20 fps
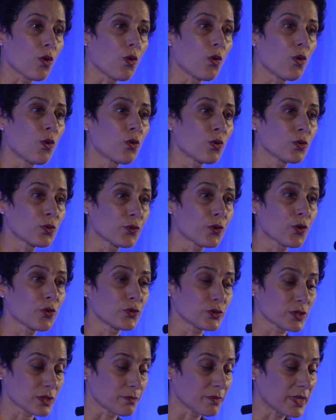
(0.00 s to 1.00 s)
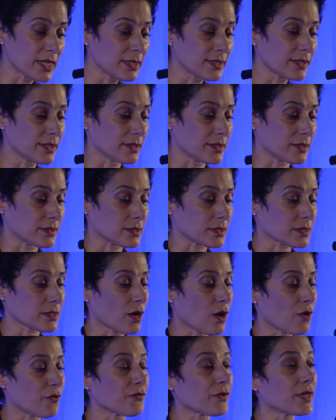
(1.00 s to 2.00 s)
All those millions
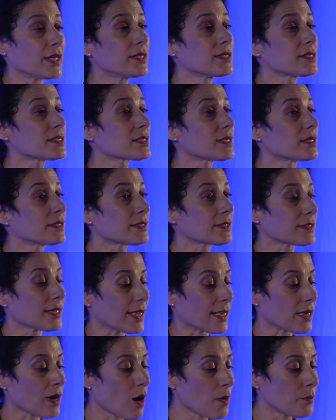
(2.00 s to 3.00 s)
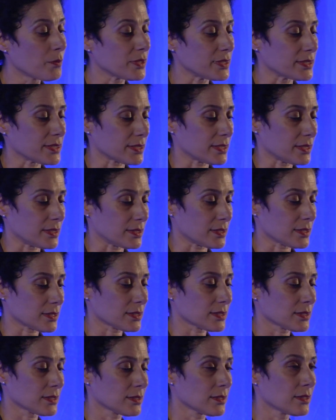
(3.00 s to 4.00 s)
of innocent
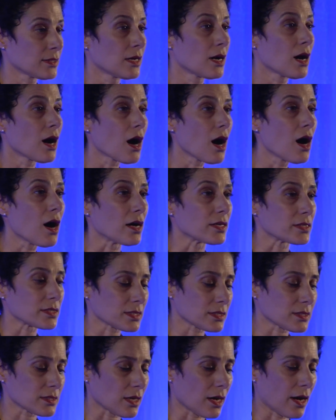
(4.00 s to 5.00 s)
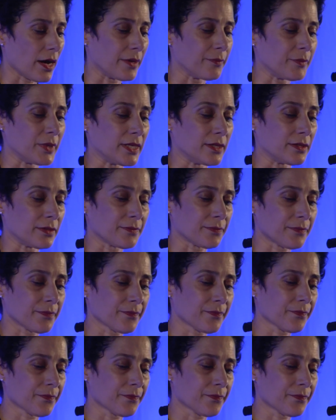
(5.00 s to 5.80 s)
accomplices, us, I mean.